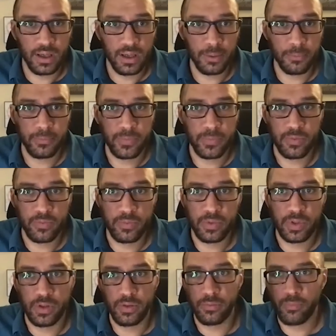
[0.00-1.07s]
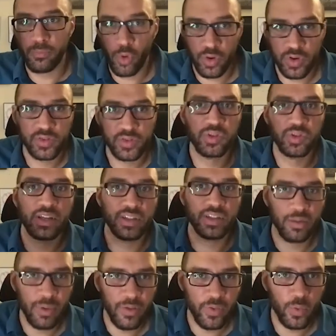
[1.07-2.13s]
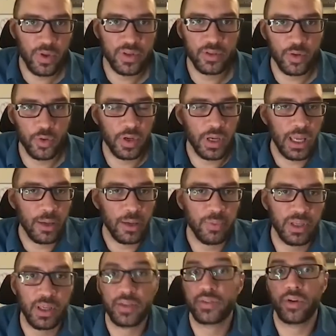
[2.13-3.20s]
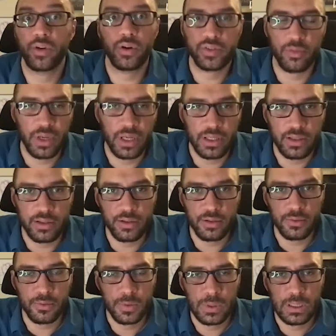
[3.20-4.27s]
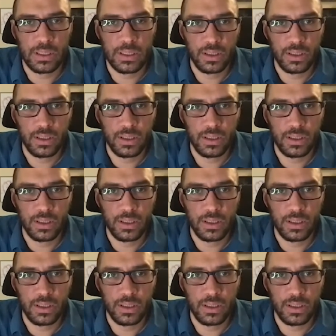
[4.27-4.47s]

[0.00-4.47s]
um, you, you're more strategic about the ones you create because there are so many to do?